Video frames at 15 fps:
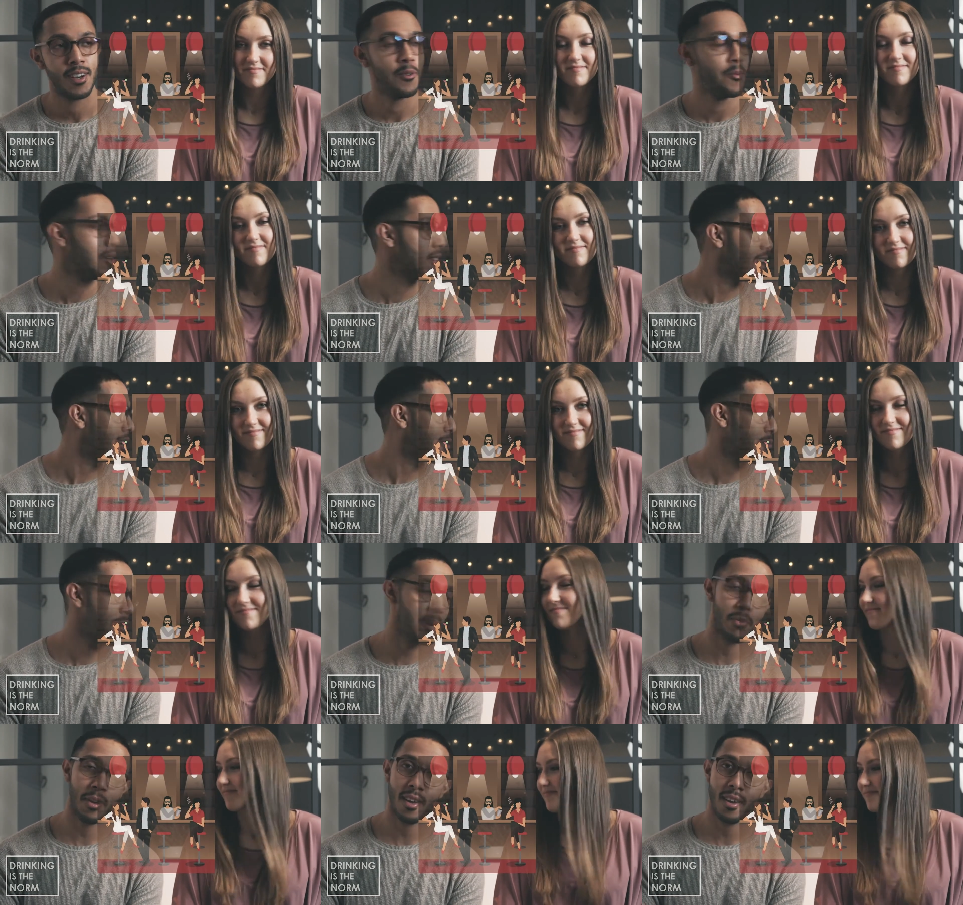Speaker 1: whether it
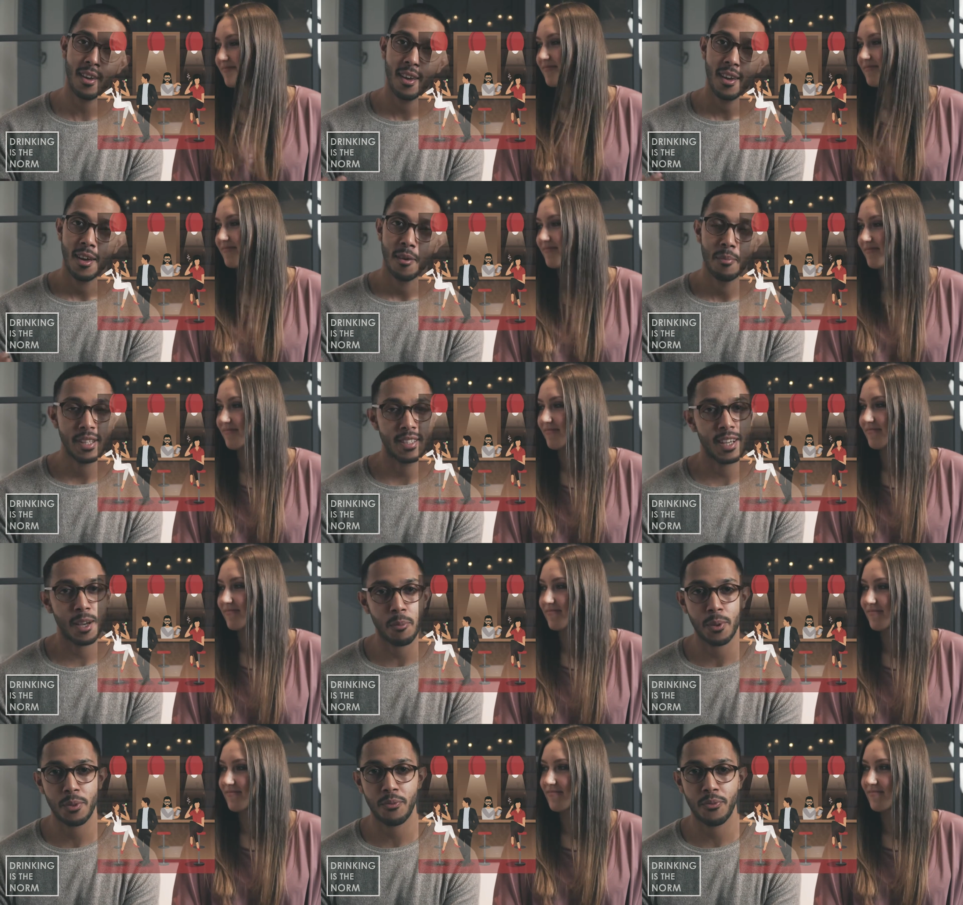may be meeting
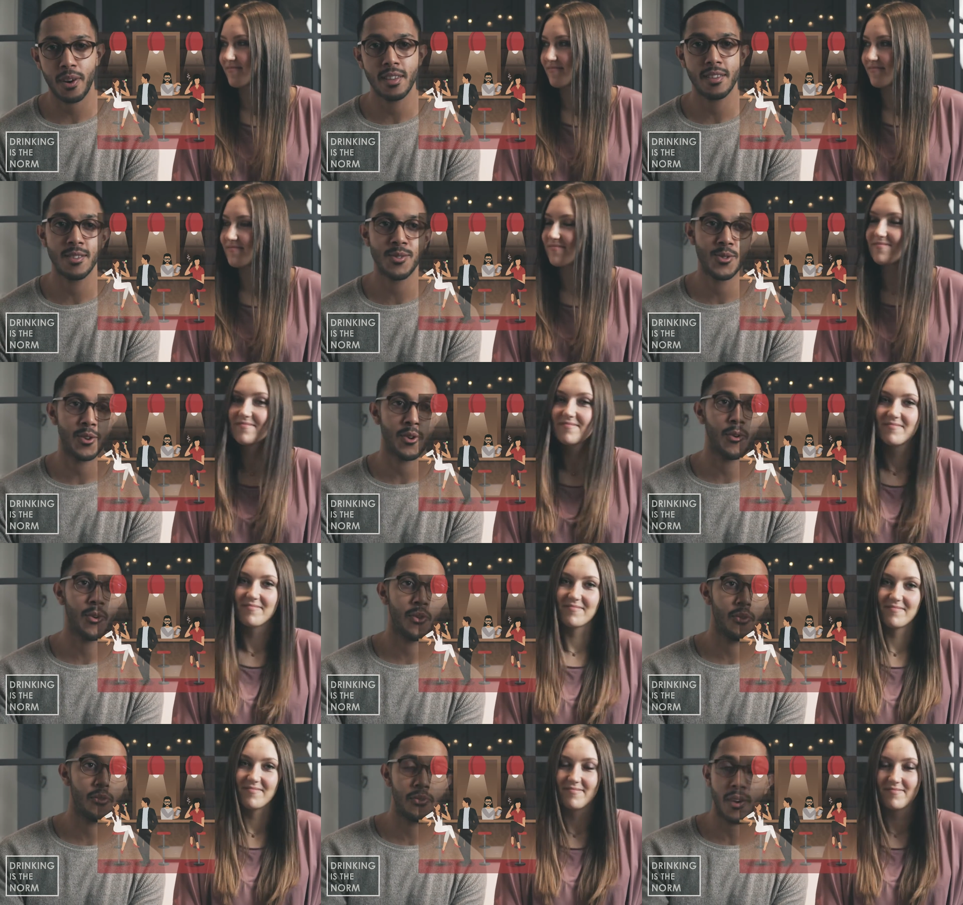up with friends
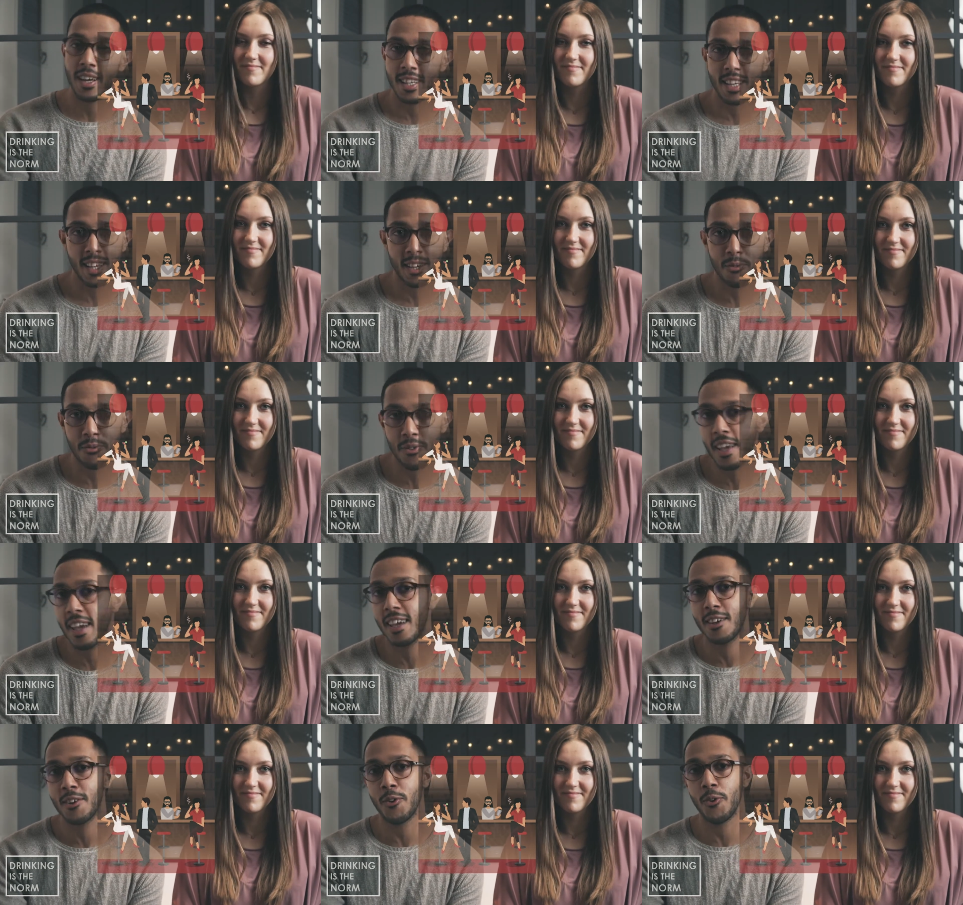or finding a
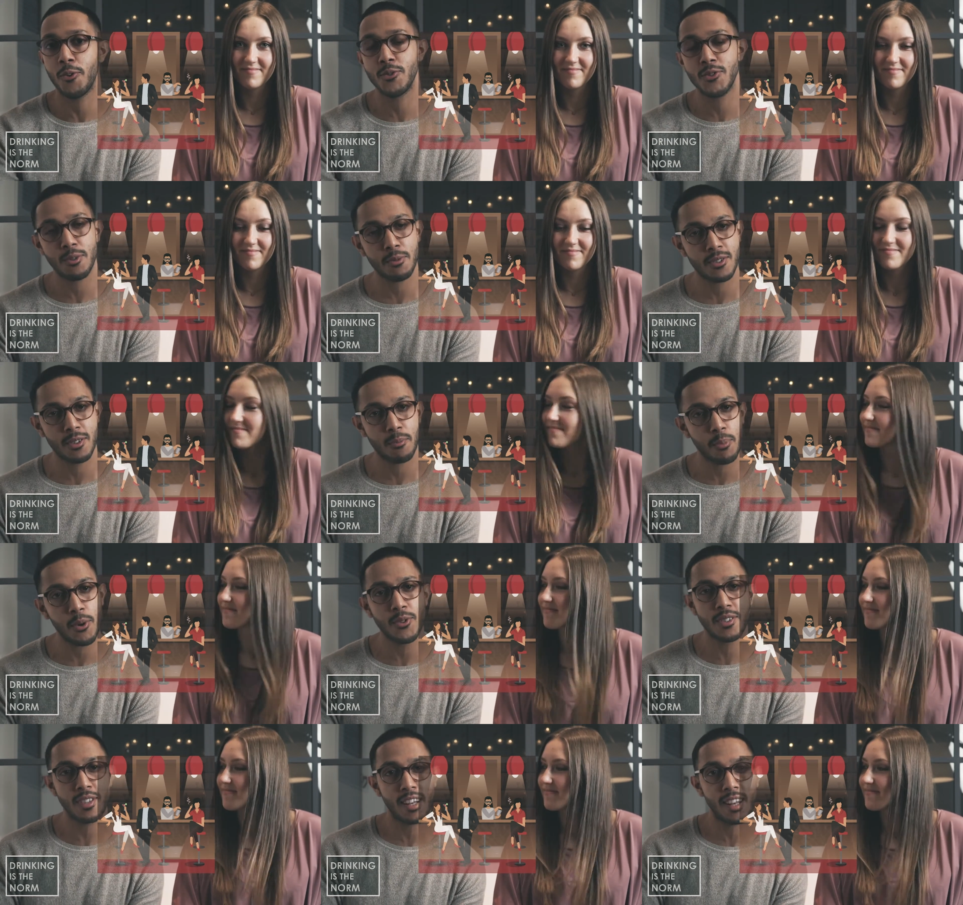fling or just
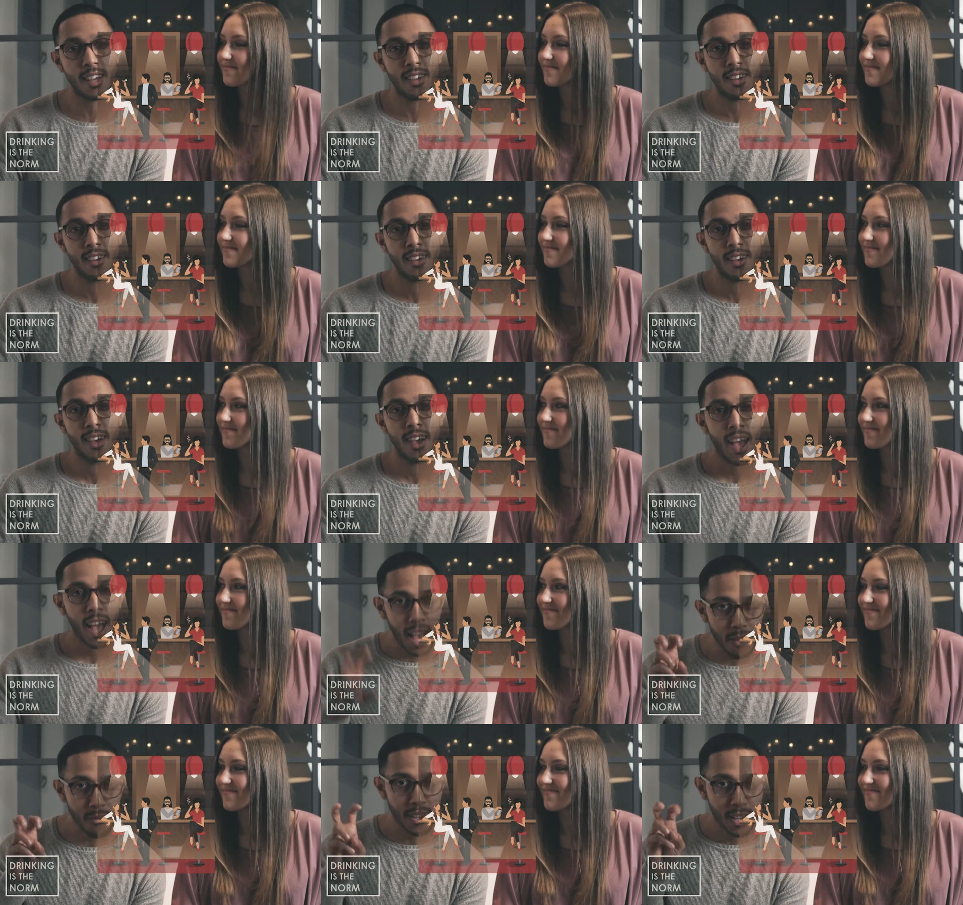supposedly
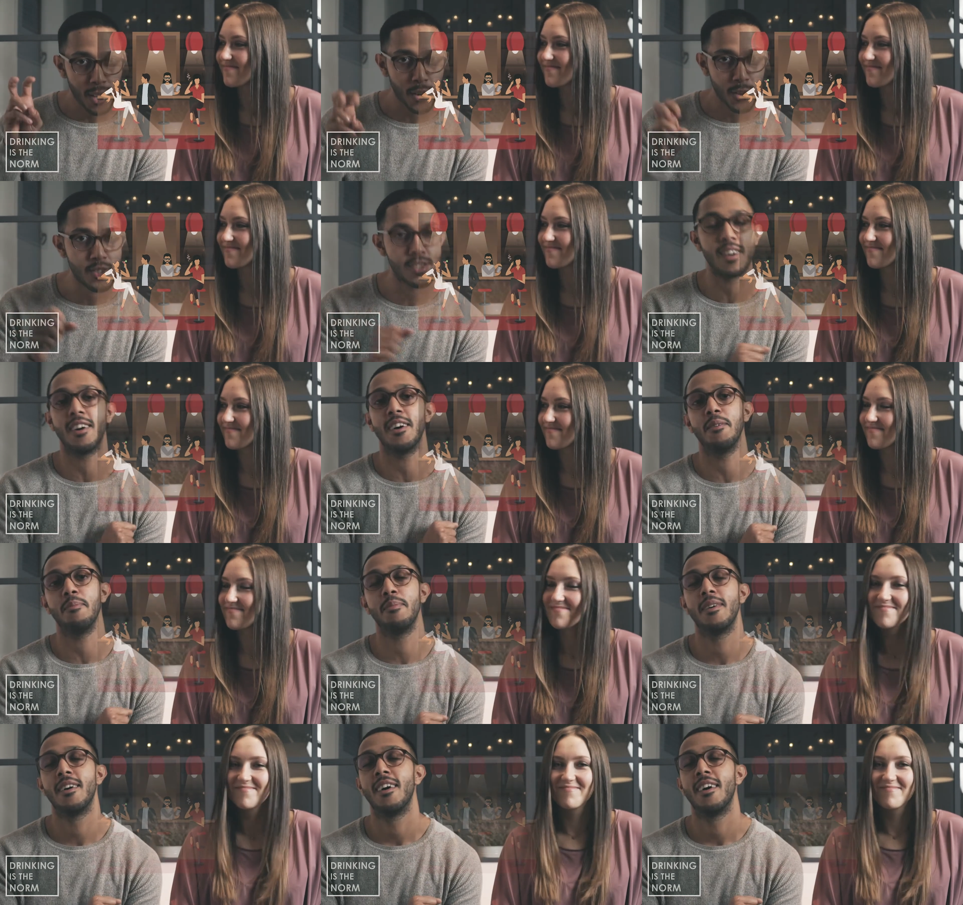having a good time.